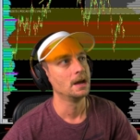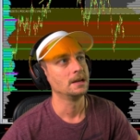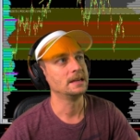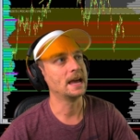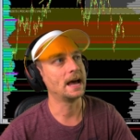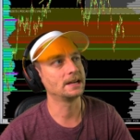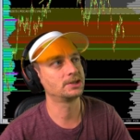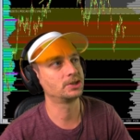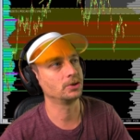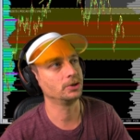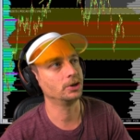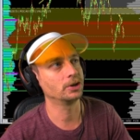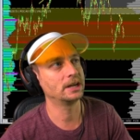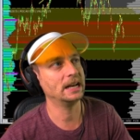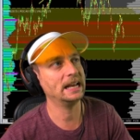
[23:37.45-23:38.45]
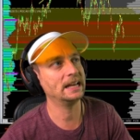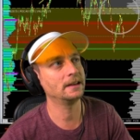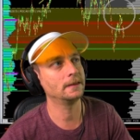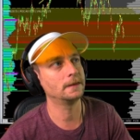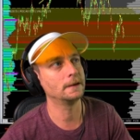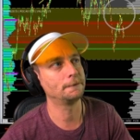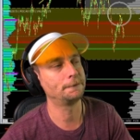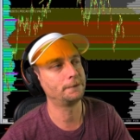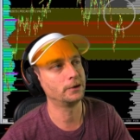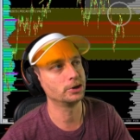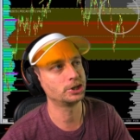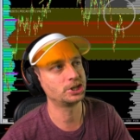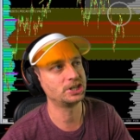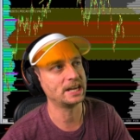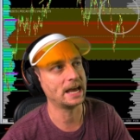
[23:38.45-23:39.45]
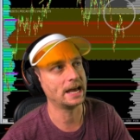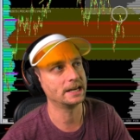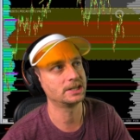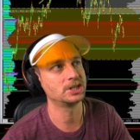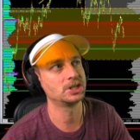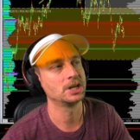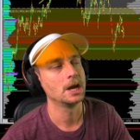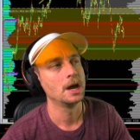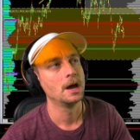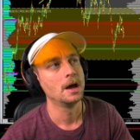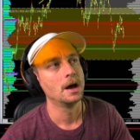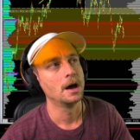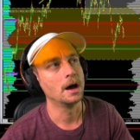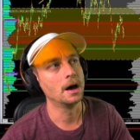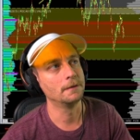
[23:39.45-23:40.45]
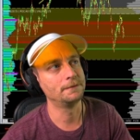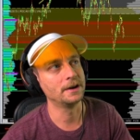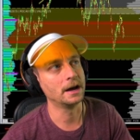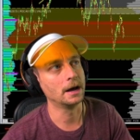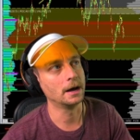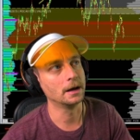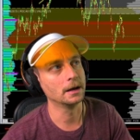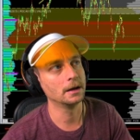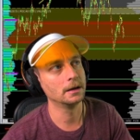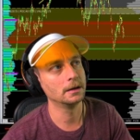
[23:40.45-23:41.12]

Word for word: Yeah, so you're getting the first test of uh,